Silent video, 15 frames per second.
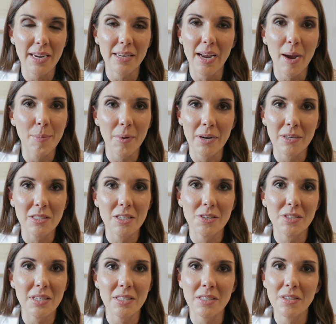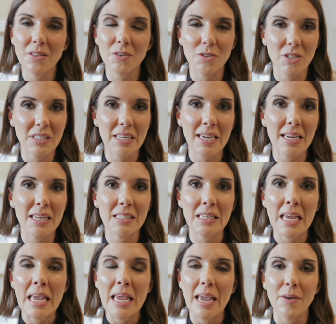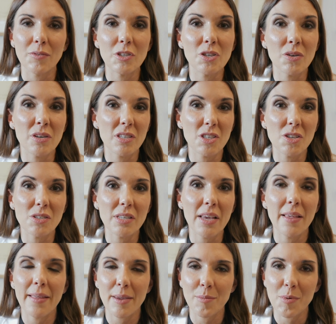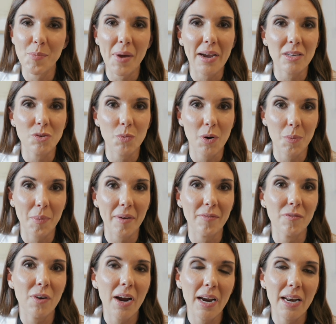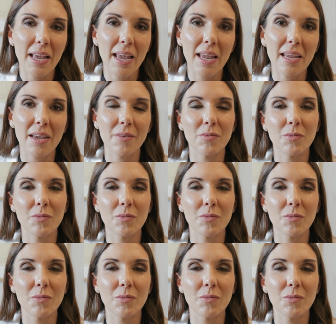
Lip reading: I operate on Tuesdays and Thursdays. If we do it on Tuesday, they can be back to work by Friday.